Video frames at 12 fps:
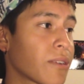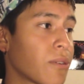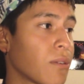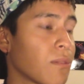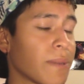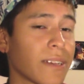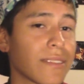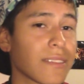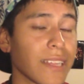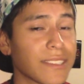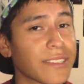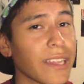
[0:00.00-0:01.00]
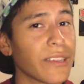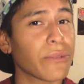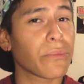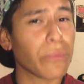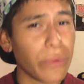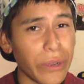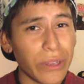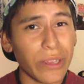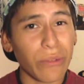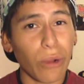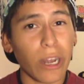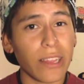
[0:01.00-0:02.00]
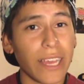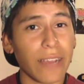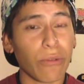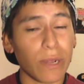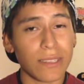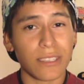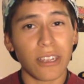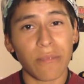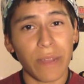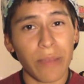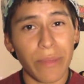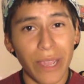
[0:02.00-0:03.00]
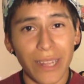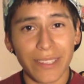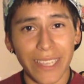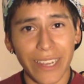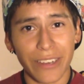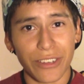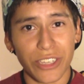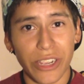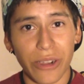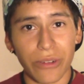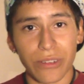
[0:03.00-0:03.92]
cool, but let's say you really wanted that one song by Beyonce in your show.